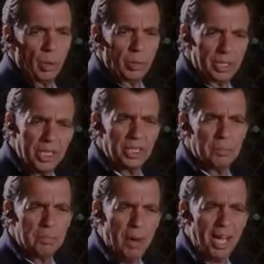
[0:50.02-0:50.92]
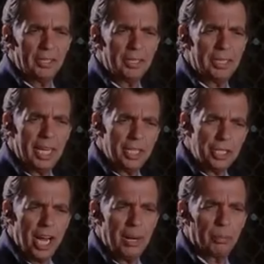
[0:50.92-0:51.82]
Or is this modern day
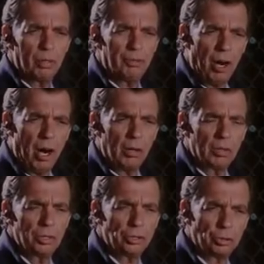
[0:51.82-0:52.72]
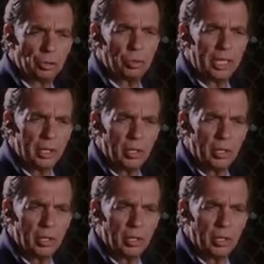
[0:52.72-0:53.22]
Chamber of Horrors truly